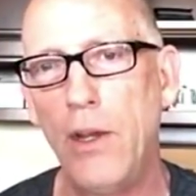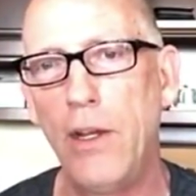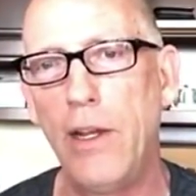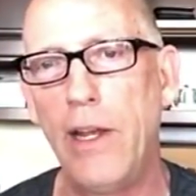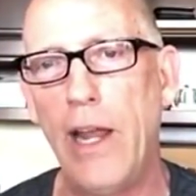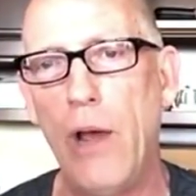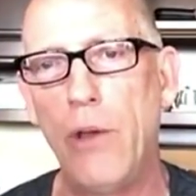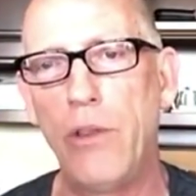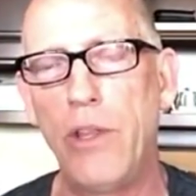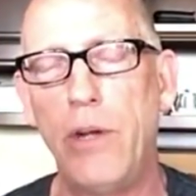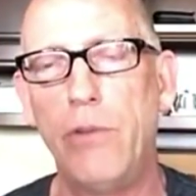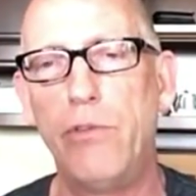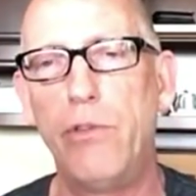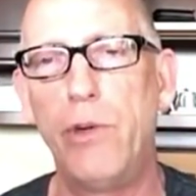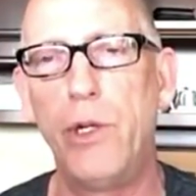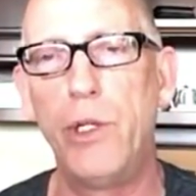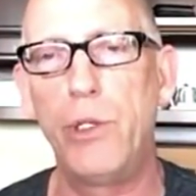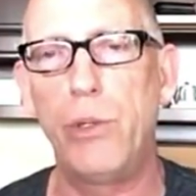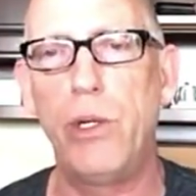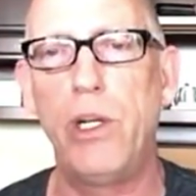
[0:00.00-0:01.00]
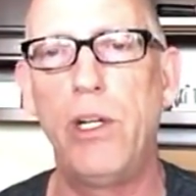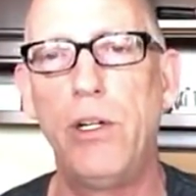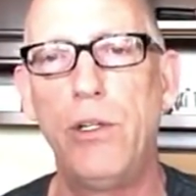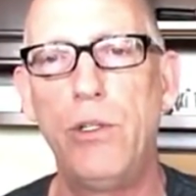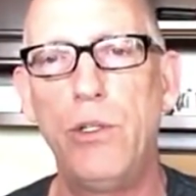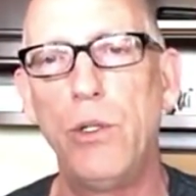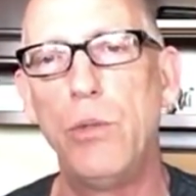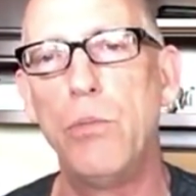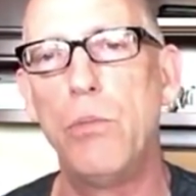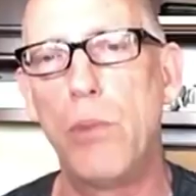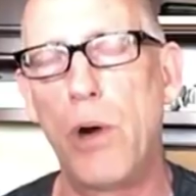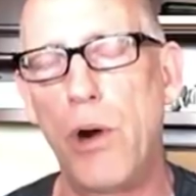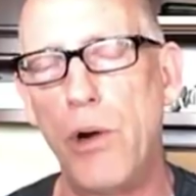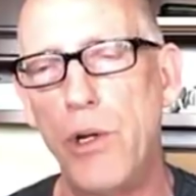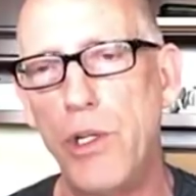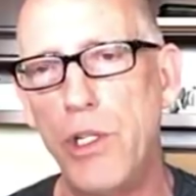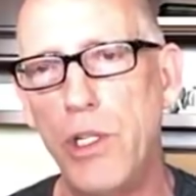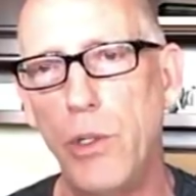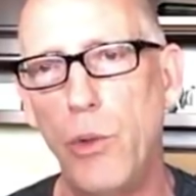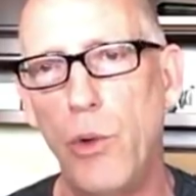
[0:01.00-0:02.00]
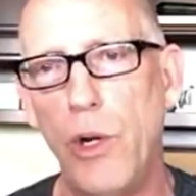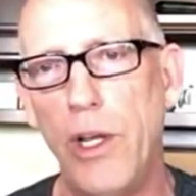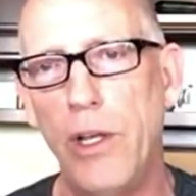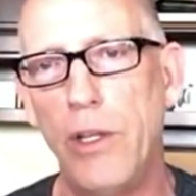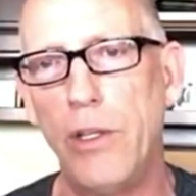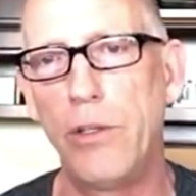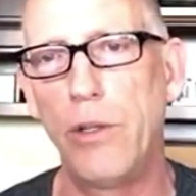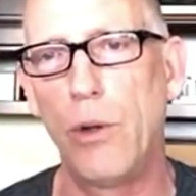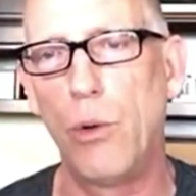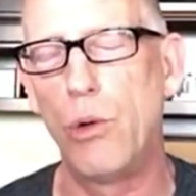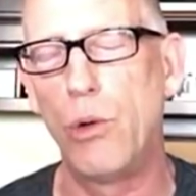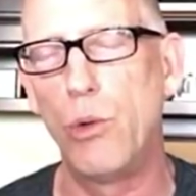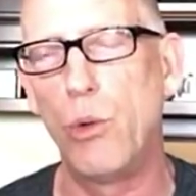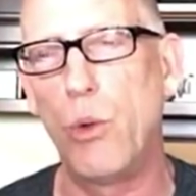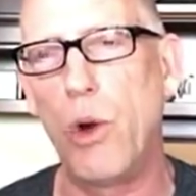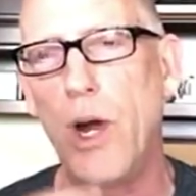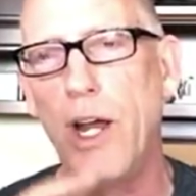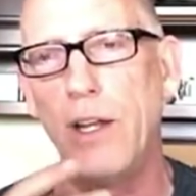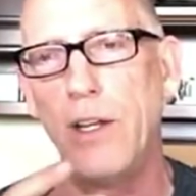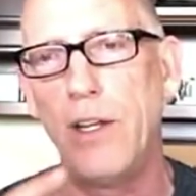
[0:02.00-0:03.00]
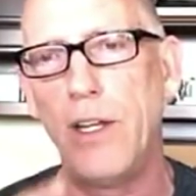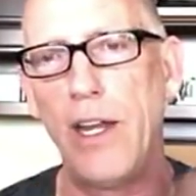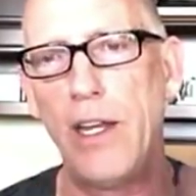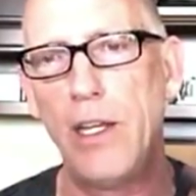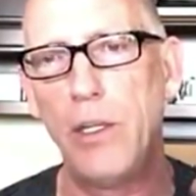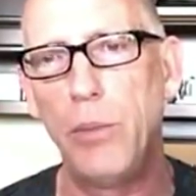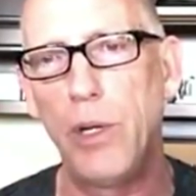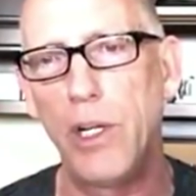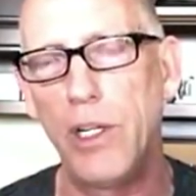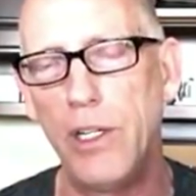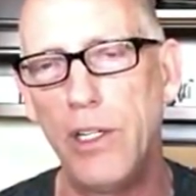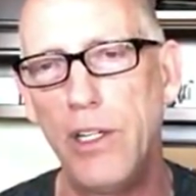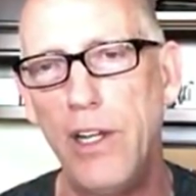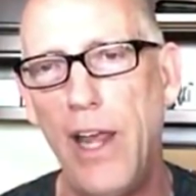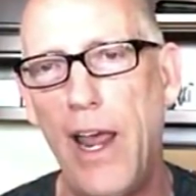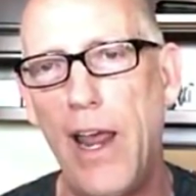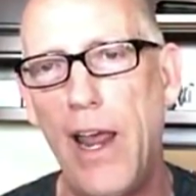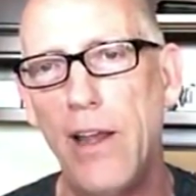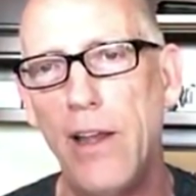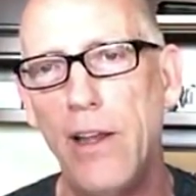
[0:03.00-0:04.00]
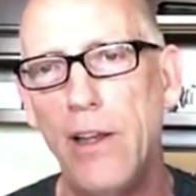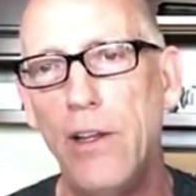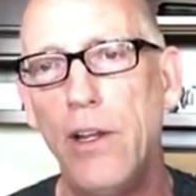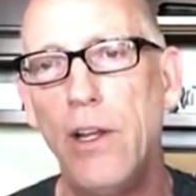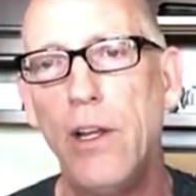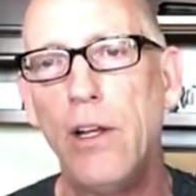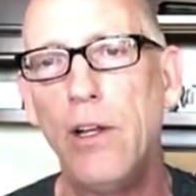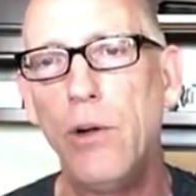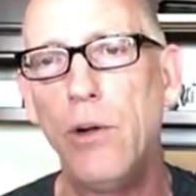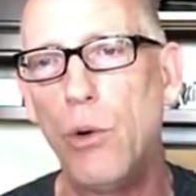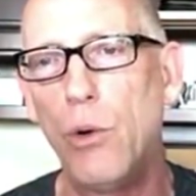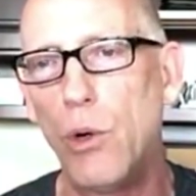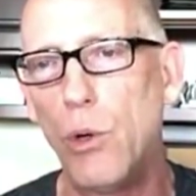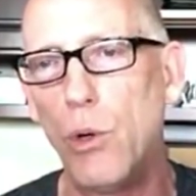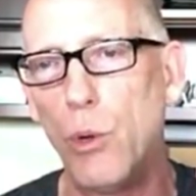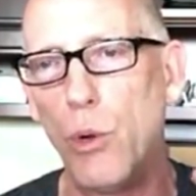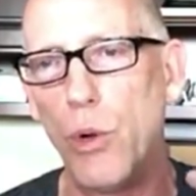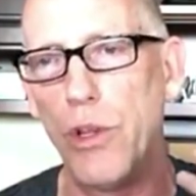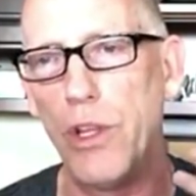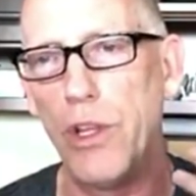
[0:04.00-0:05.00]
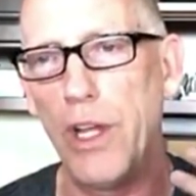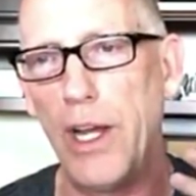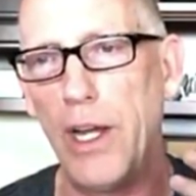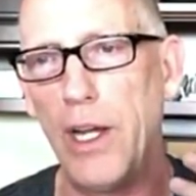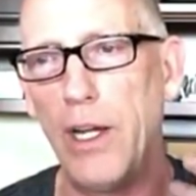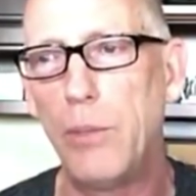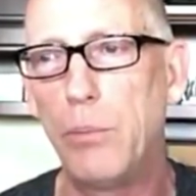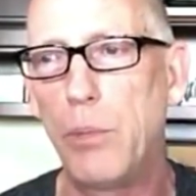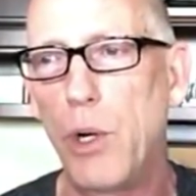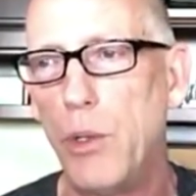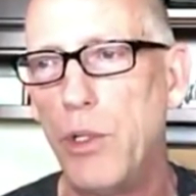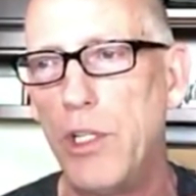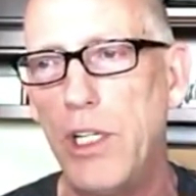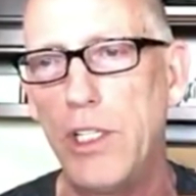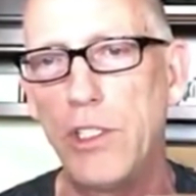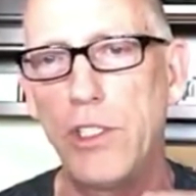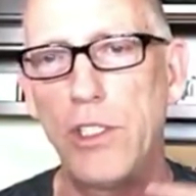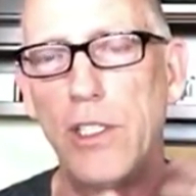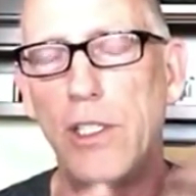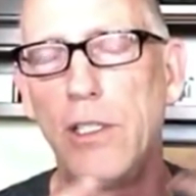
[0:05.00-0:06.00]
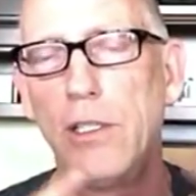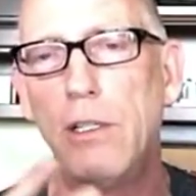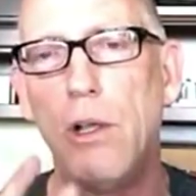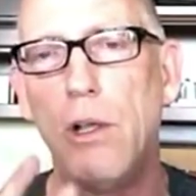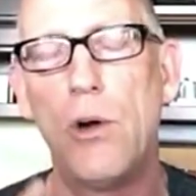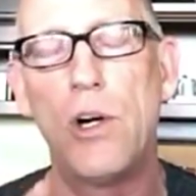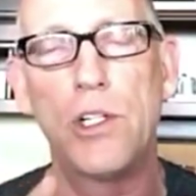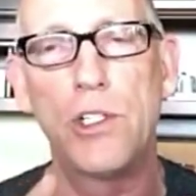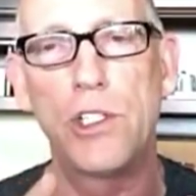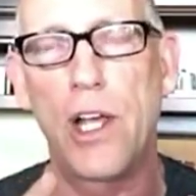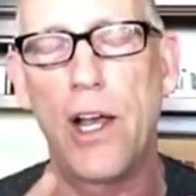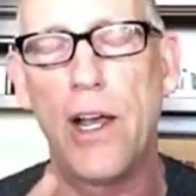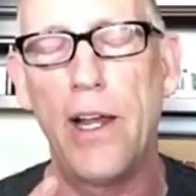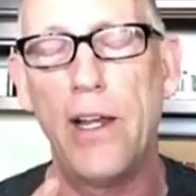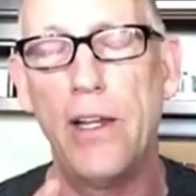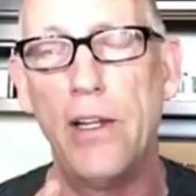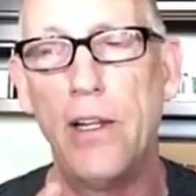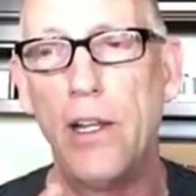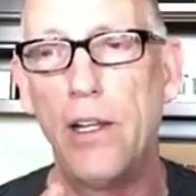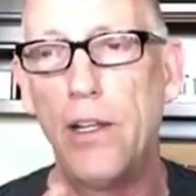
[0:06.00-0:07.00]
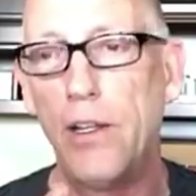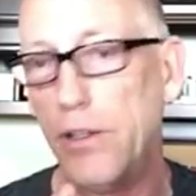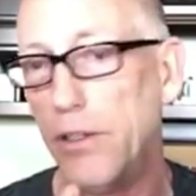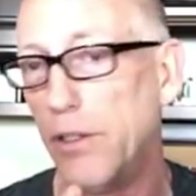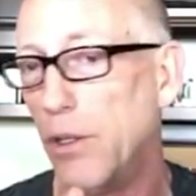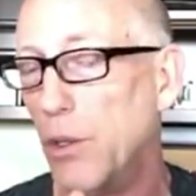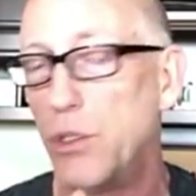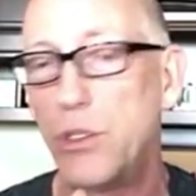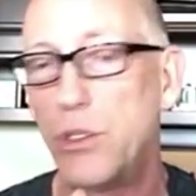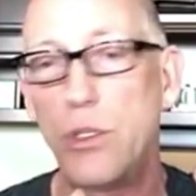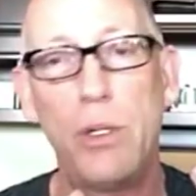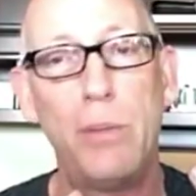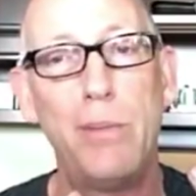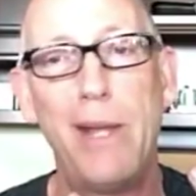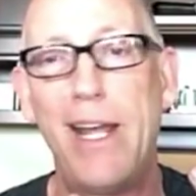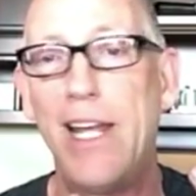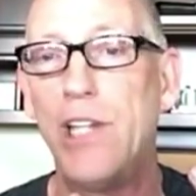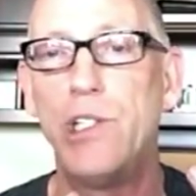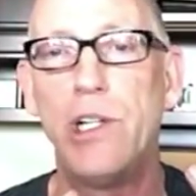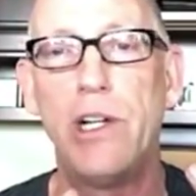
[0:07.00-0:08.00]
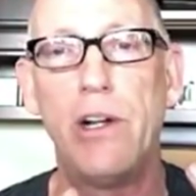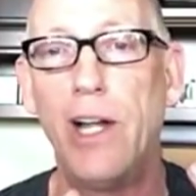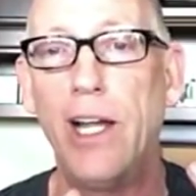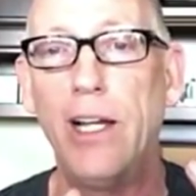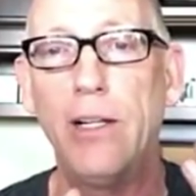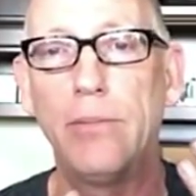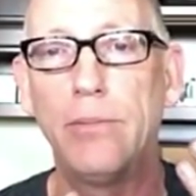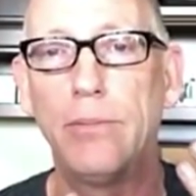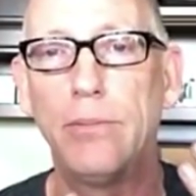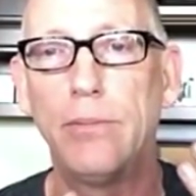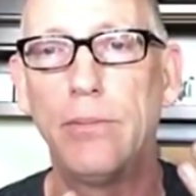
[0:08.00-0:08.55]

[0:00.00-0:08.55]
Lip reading: Now they've retreated to marching with, or why did anybody attend, or were they protesting alongside. Those are imaginary.